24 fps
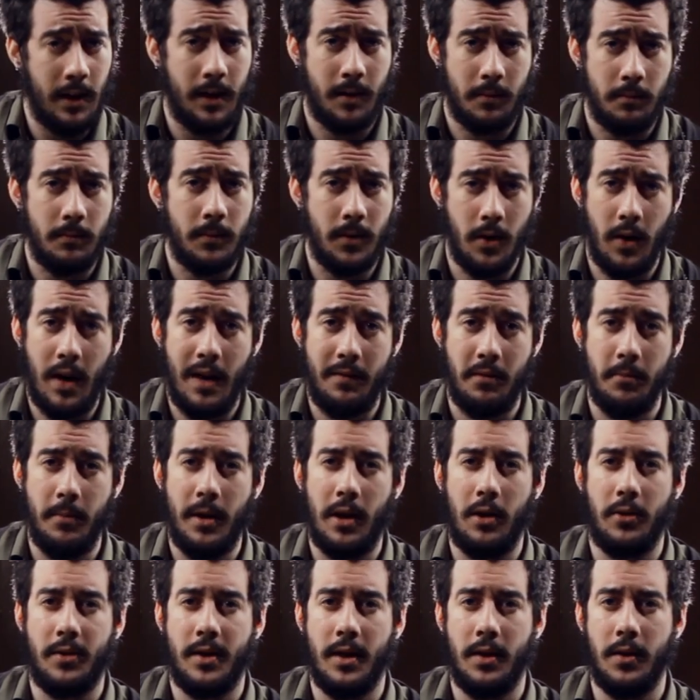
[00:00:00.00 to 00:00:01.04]
like you have a
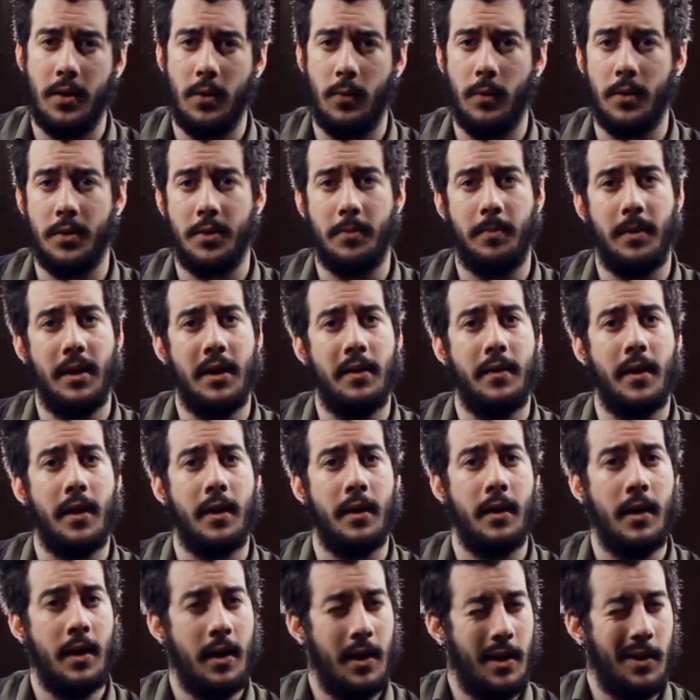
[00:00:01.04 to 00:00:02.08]
melody and you want to play
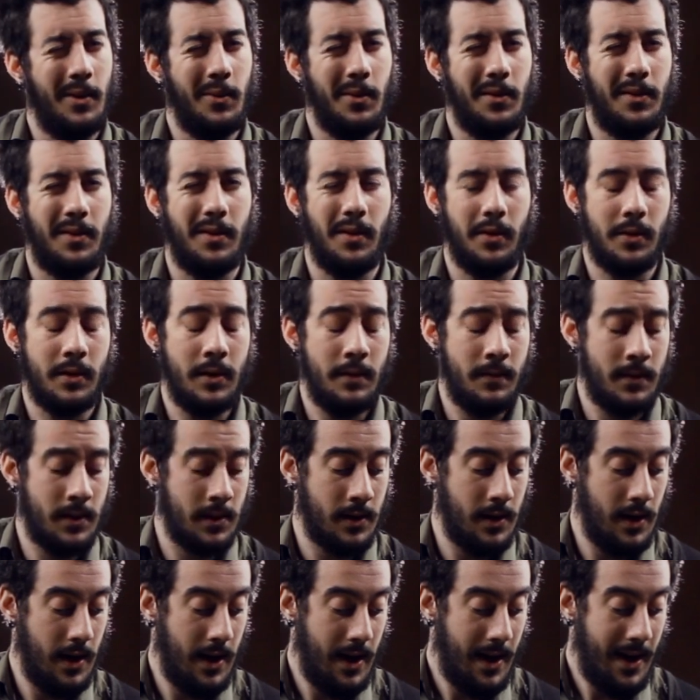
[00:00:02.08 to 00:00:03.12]
that with octaves.
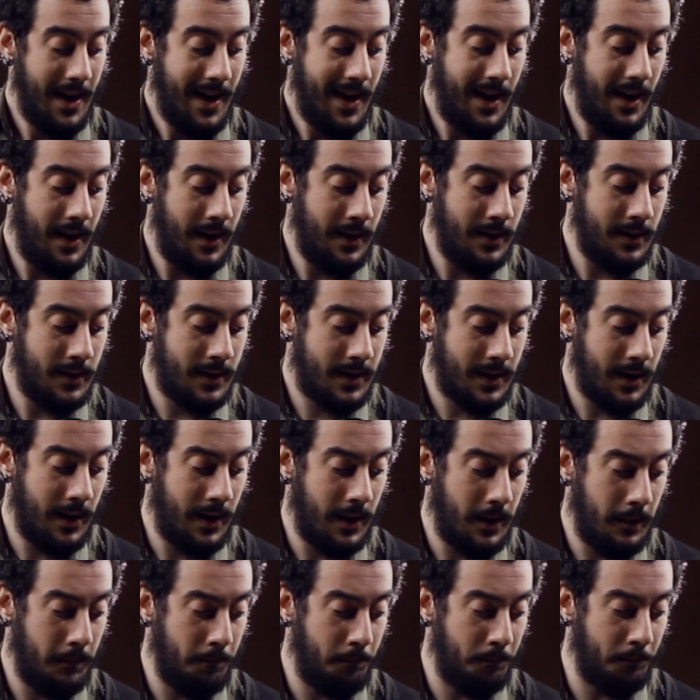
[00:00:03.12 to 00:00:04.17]
And
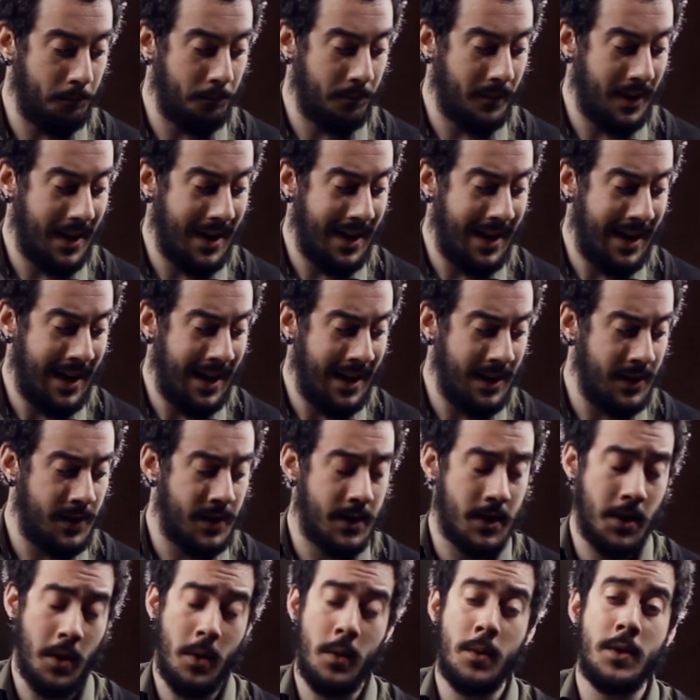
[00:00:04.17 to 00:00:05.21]
I
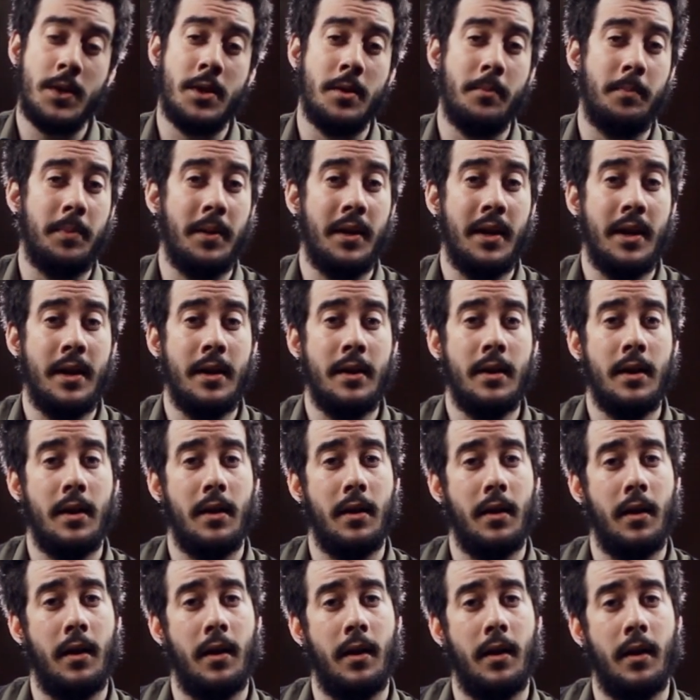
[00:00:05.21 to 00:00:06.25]
chose to play
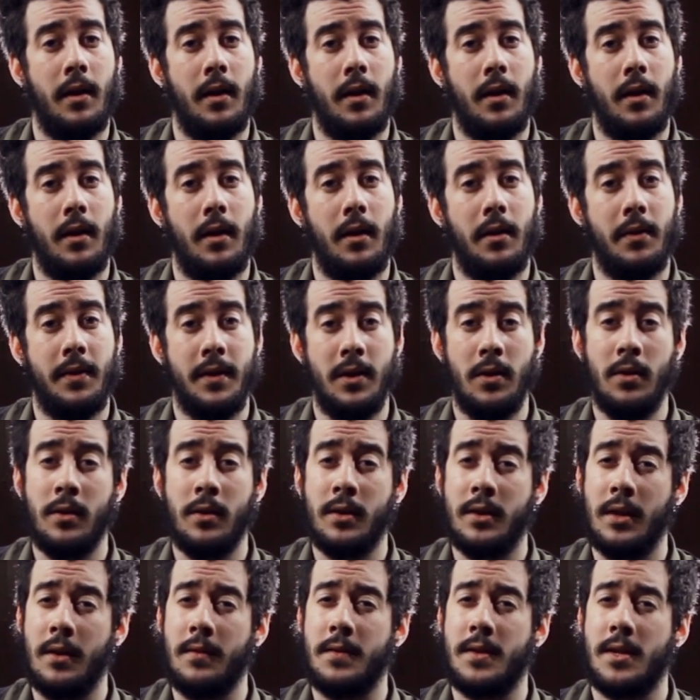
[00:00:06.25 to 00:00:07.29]
the
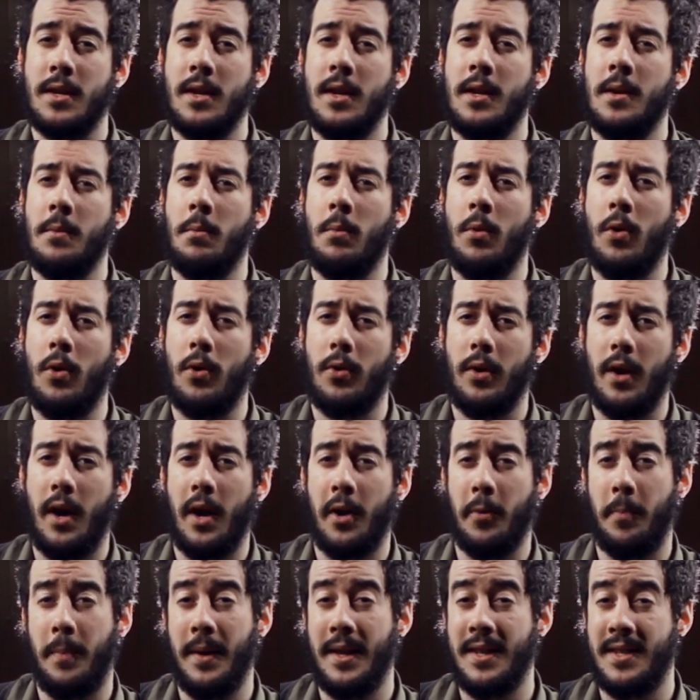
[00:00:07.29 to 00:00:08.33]
octaves in a more
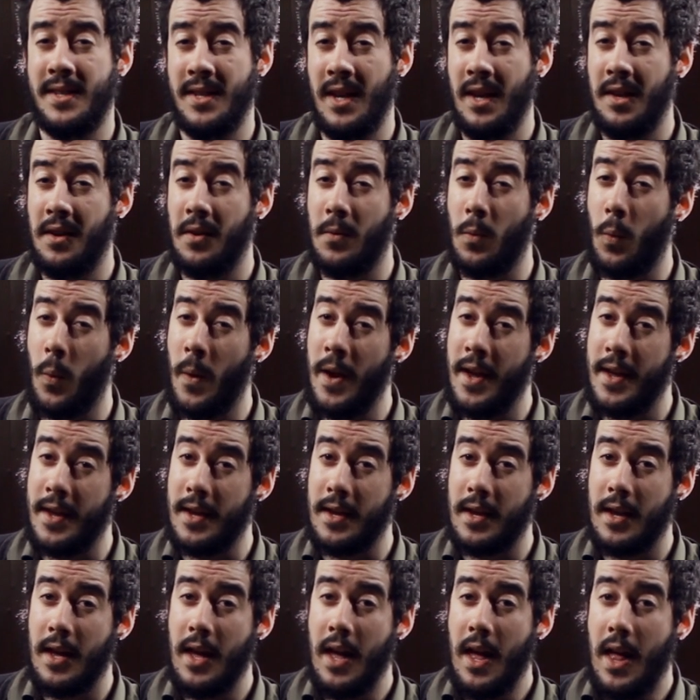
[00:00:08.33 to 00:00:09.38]
arpeggiated way.
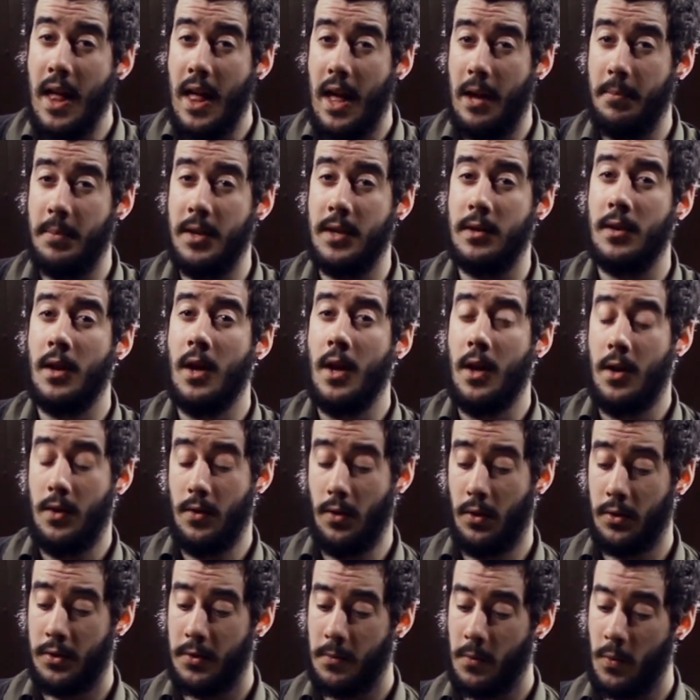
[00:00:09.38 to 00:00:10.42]
I mean,
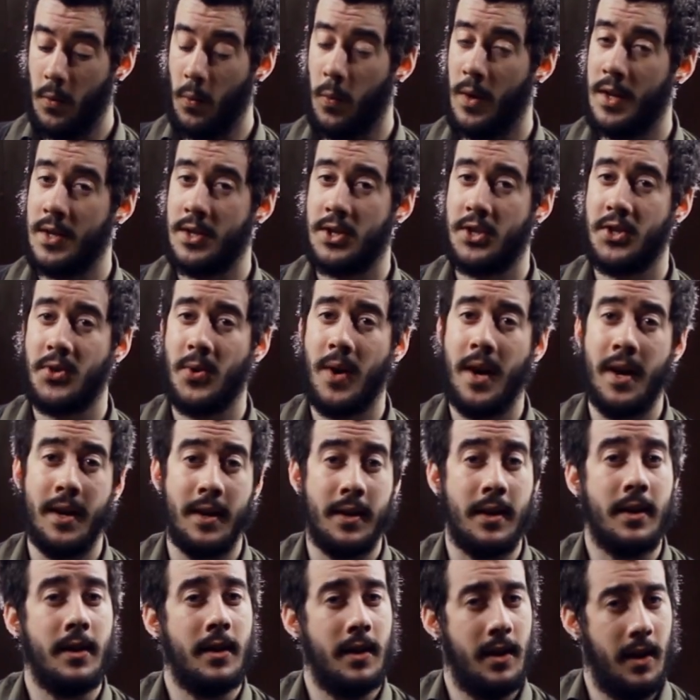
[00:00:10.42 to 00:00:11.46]
not one
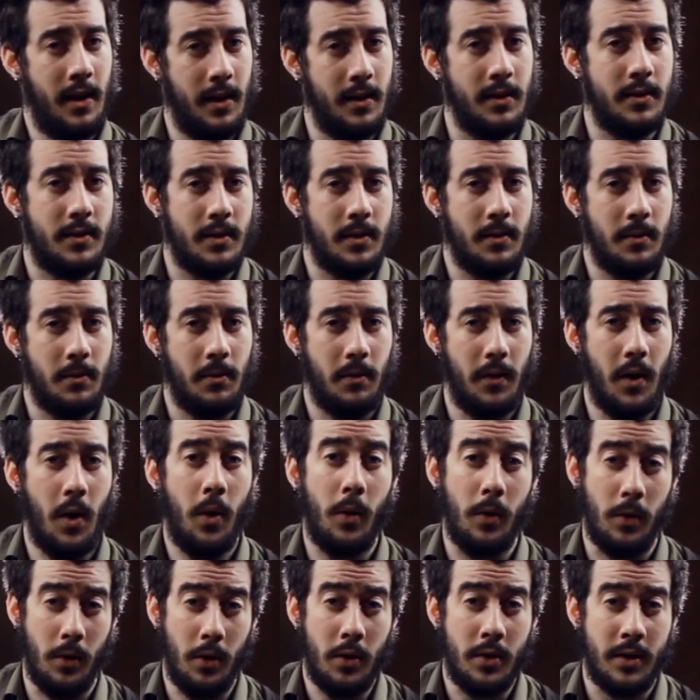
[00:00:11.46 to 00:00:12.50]
strike and the
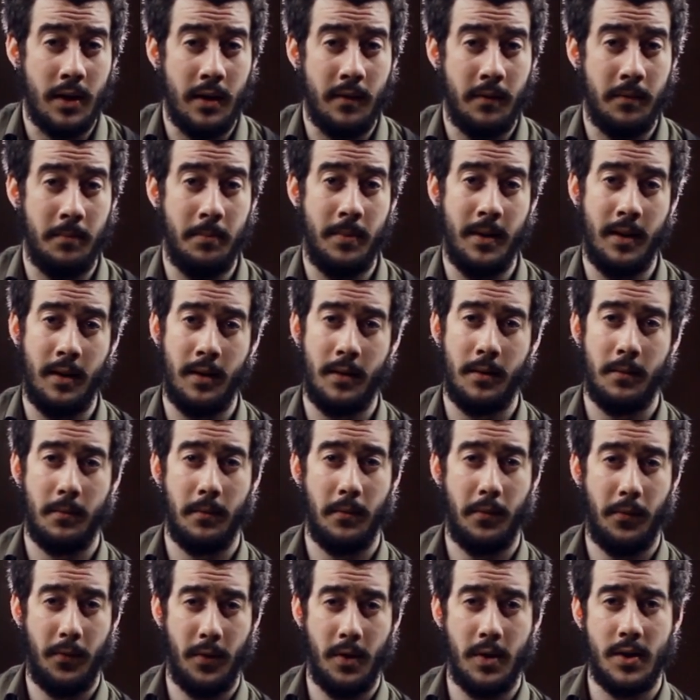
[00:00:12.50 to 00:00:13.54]
whole octave, but
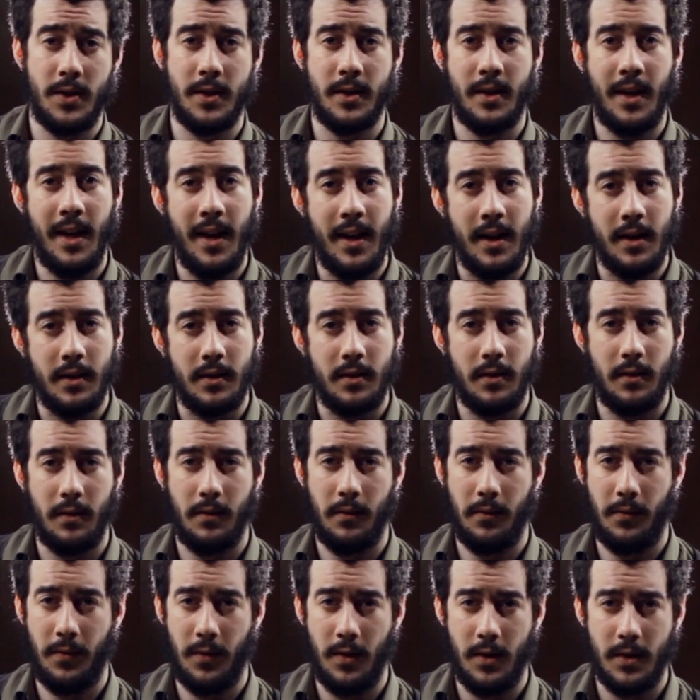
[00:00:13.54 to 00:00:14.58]
first 8th,
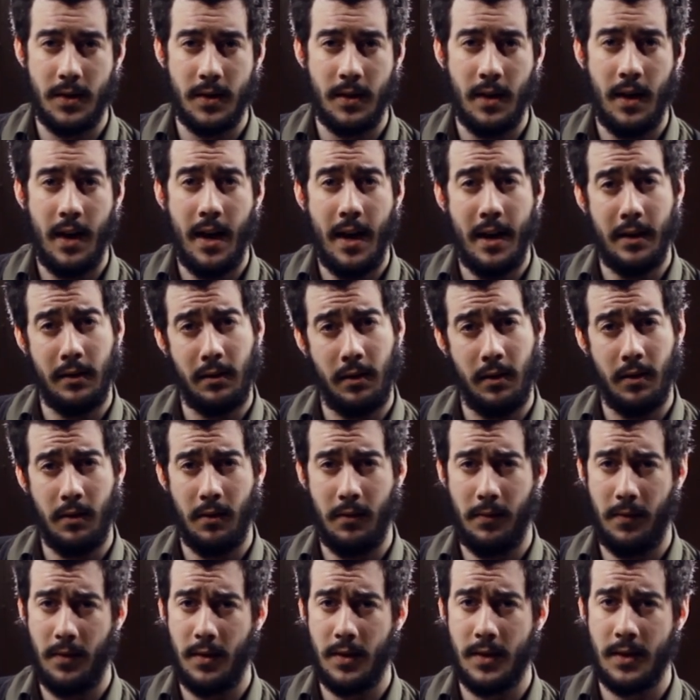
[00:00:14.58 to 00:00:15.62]
first 8th,
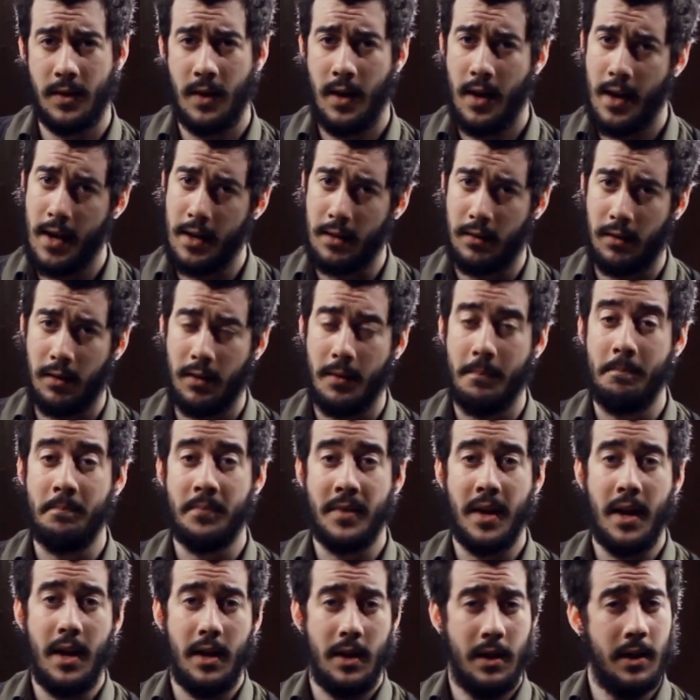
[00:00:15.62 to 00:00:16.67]
first 8th,
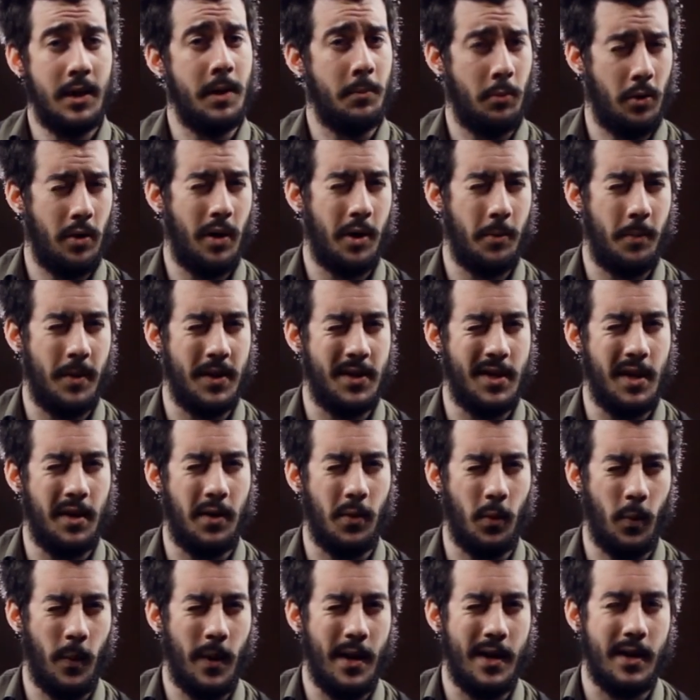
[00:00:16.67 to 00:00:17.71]
in a more
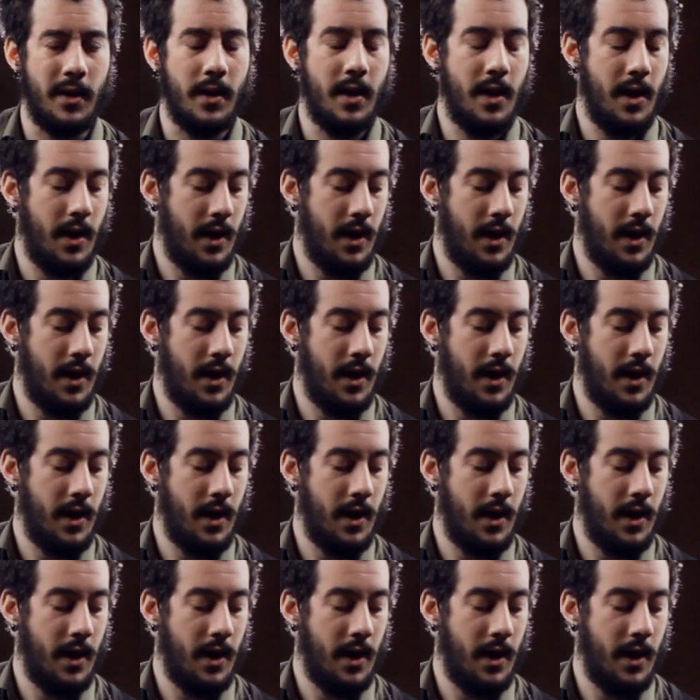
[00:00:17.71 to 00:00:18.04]
arpeggiated way.